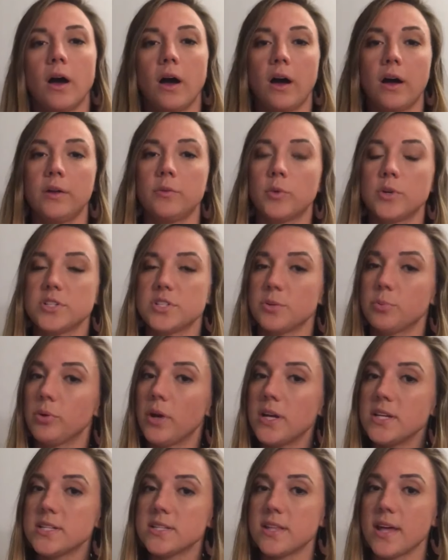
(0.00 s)
on what to
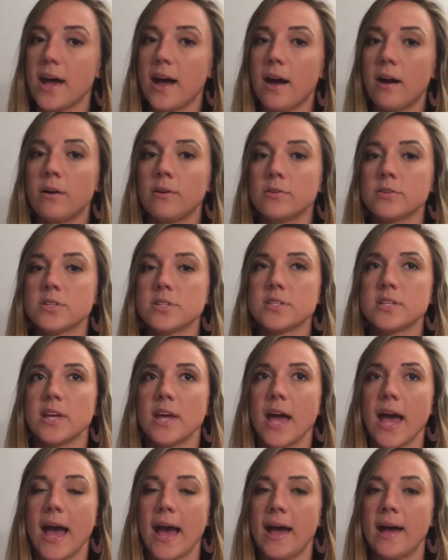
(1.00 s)
price the house
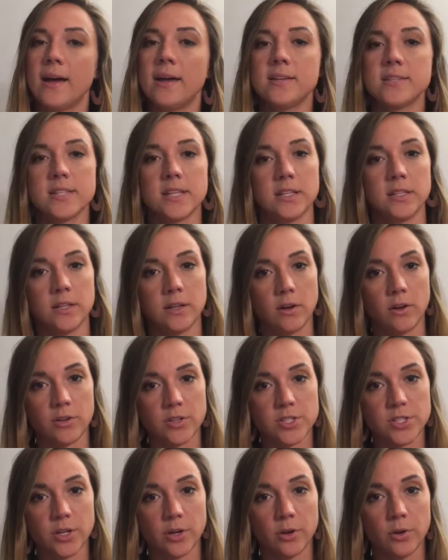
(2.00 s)
as, and then
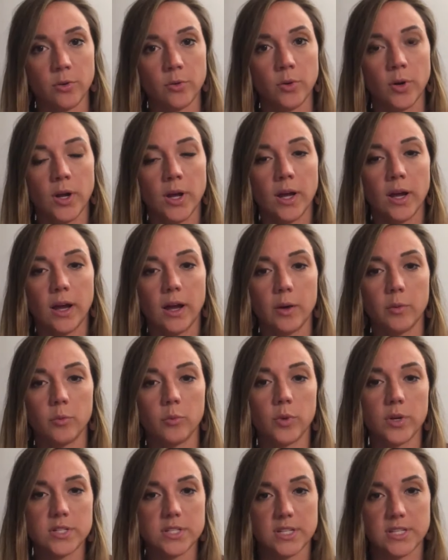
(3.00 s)
also
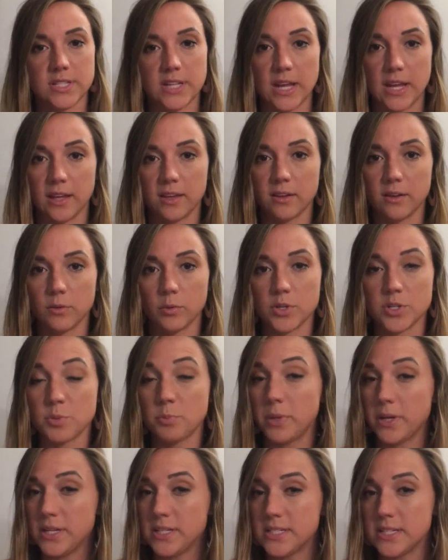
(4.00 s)
what to take,
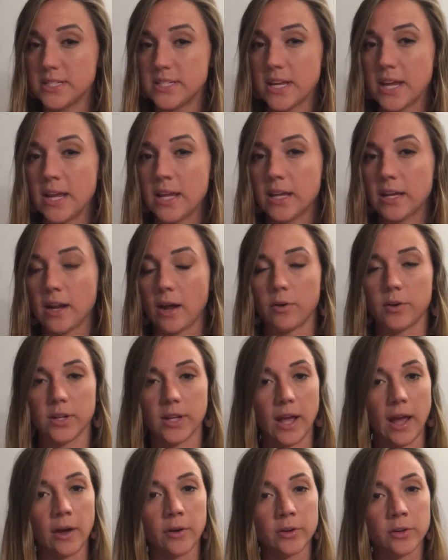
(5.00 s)
which bid to take, and how to
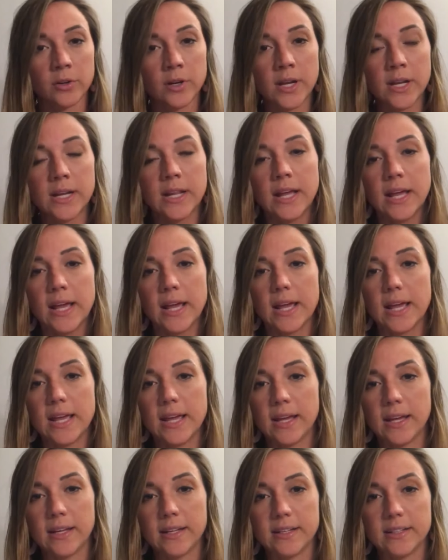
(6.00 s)
counter it.
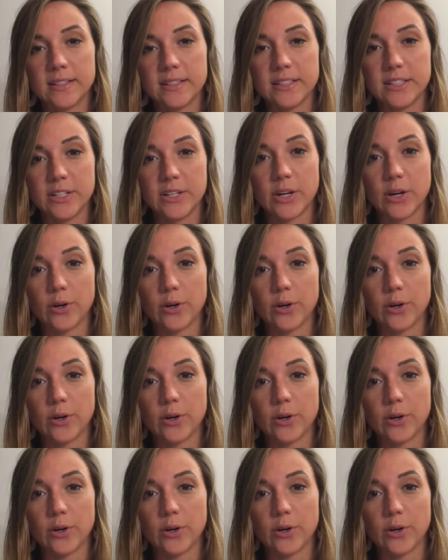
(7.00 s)
And